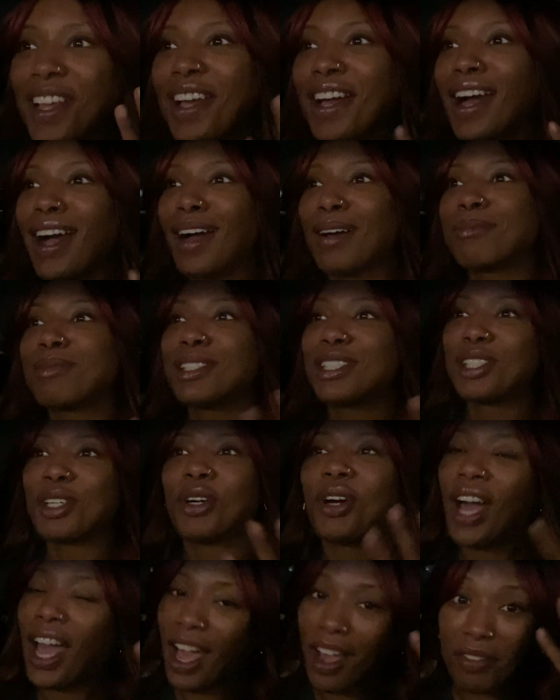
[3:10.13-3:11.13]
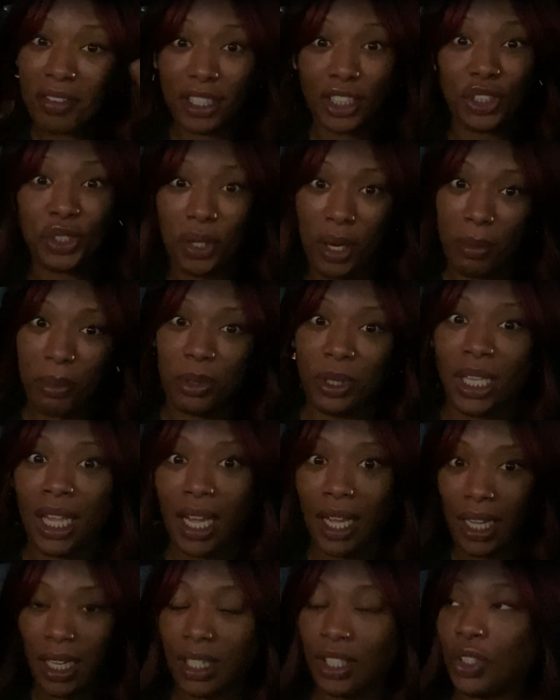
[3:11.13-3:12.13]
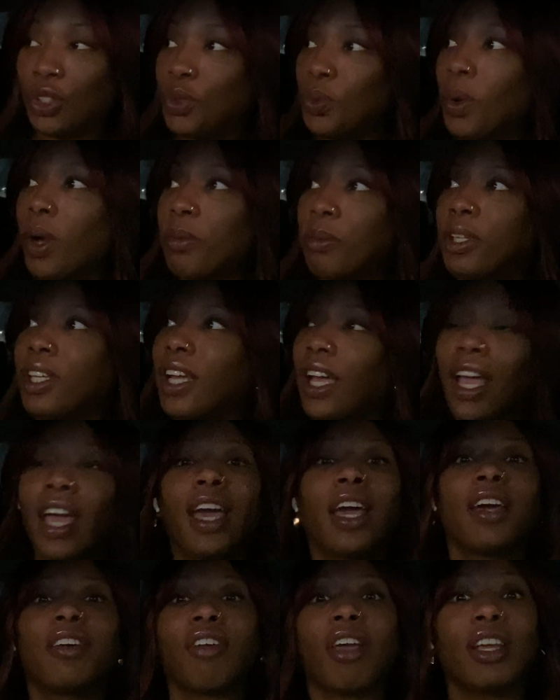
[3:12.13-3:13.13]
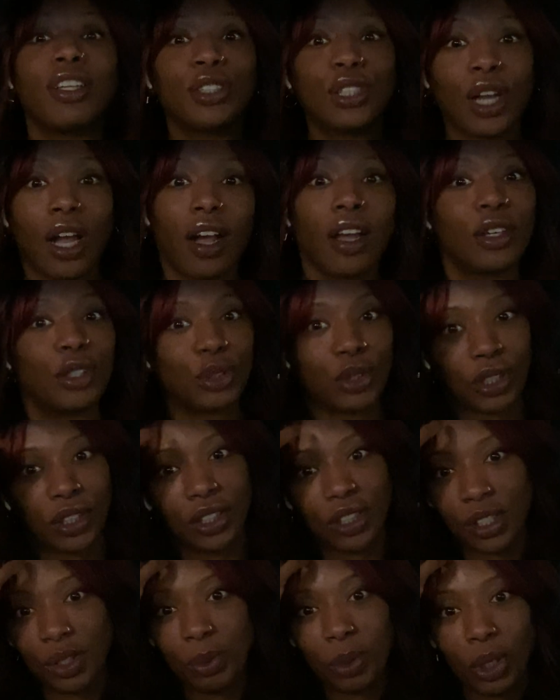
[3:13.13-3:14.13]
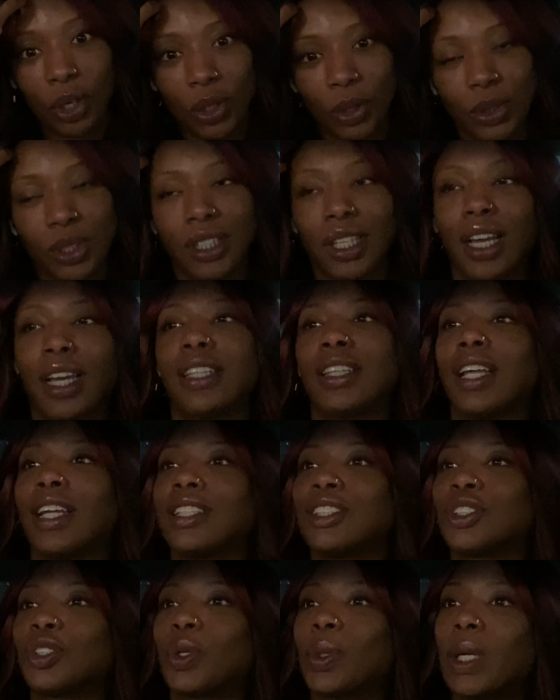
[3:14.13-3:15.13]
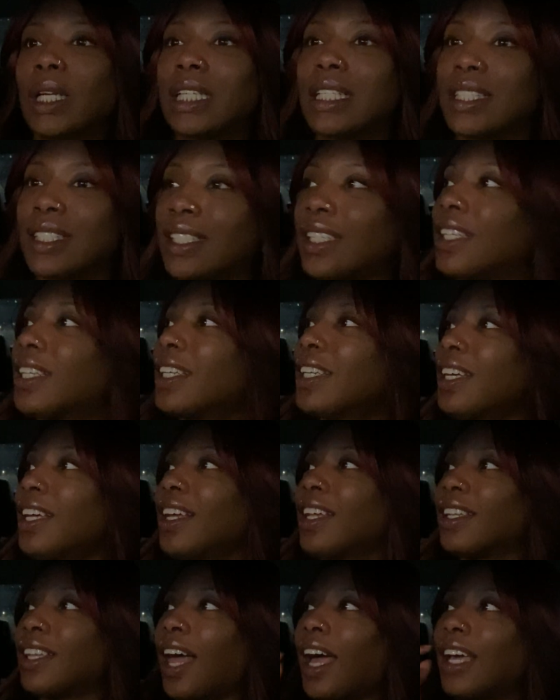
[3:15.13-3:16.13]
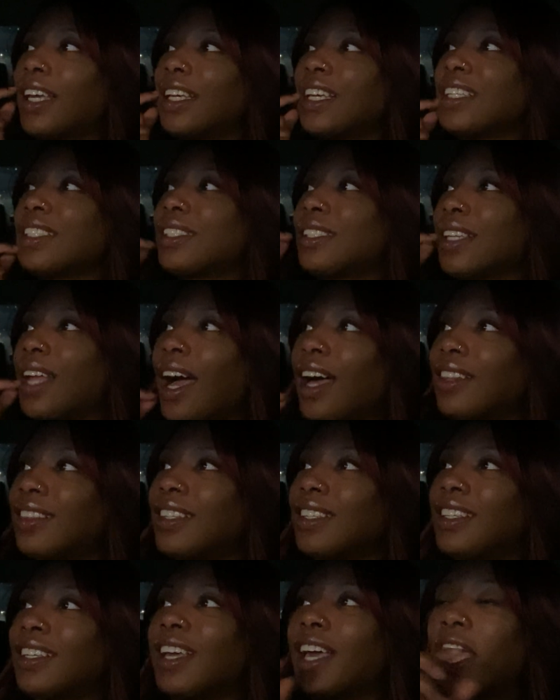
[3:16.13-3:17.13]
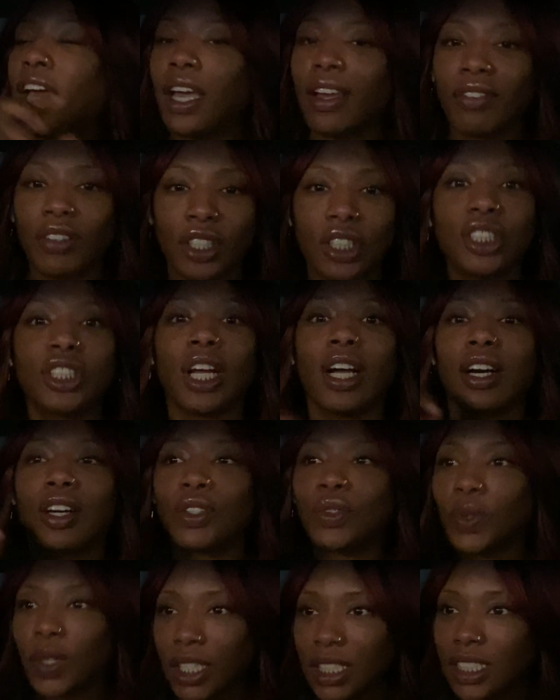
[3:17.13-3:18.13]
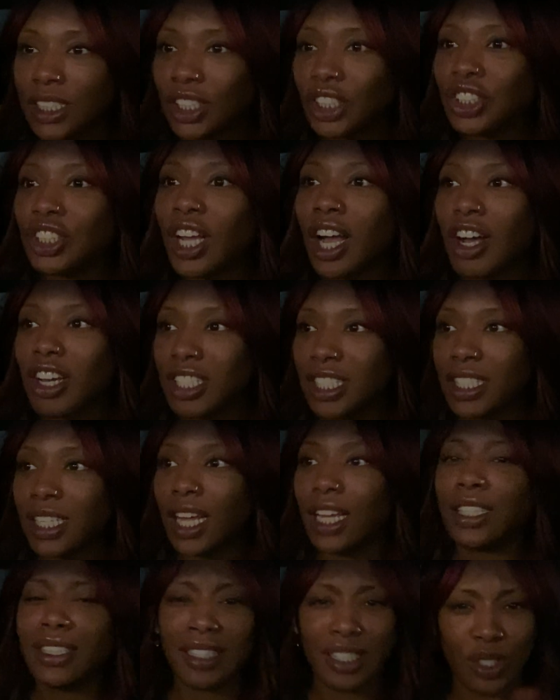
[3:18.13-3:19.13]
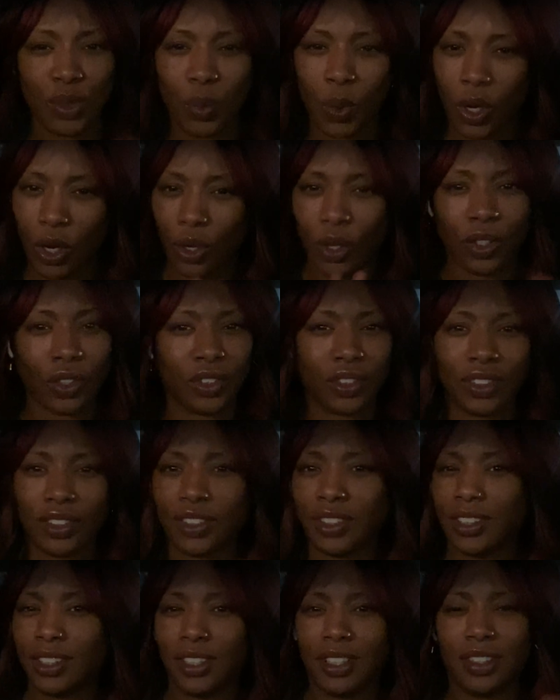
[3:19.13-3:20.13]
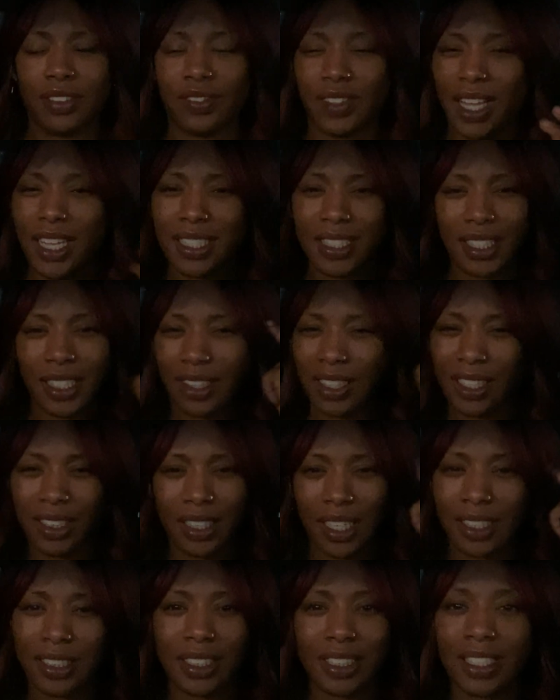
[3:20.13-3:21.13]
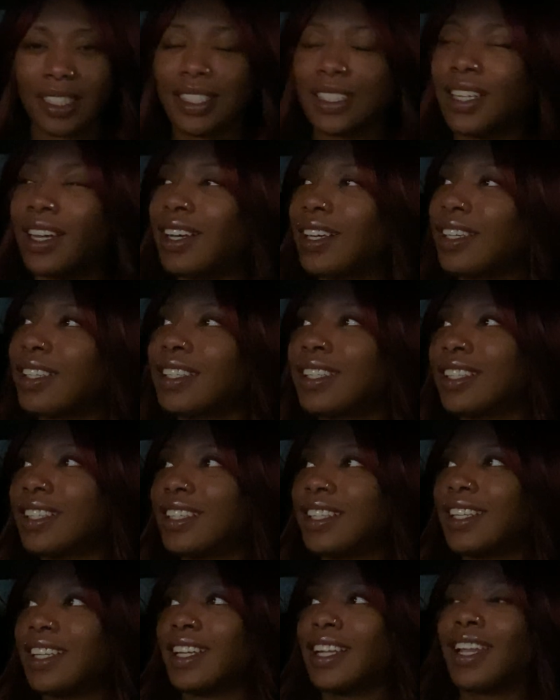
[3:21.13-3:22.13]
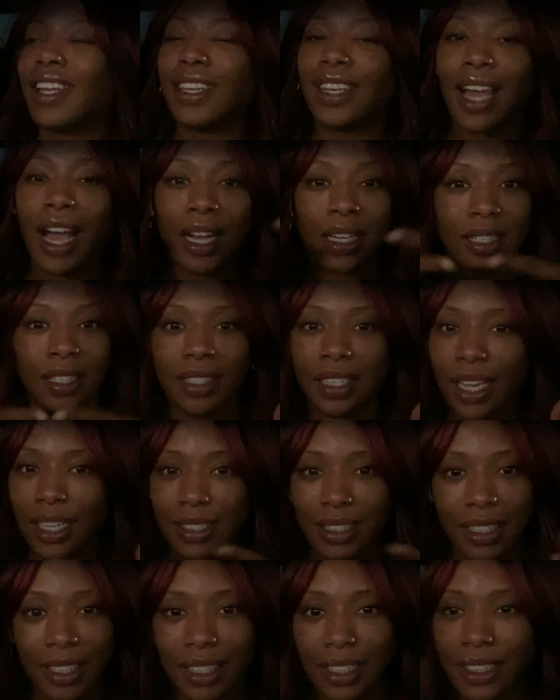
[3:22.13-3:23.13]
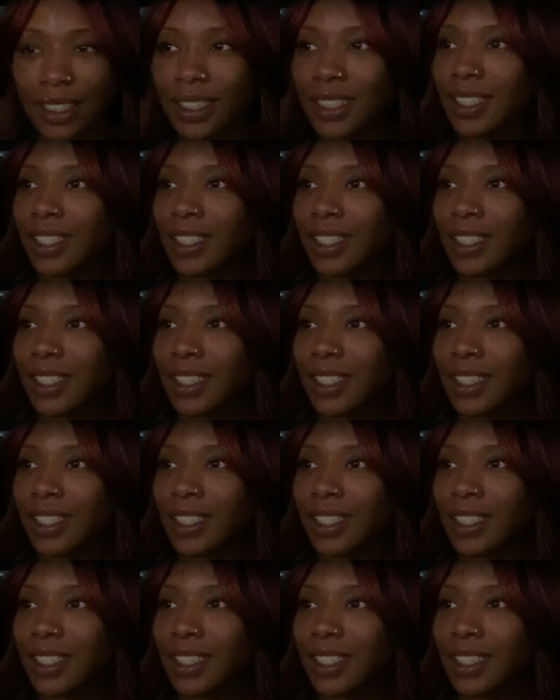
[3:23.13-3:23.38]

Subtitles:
I'm still having trouble. Like, you want me to have a child in this world? Like, that's crazy. Like, it's not the having a child, raising a child. It's like this world. That's the thing that's just like not connecting.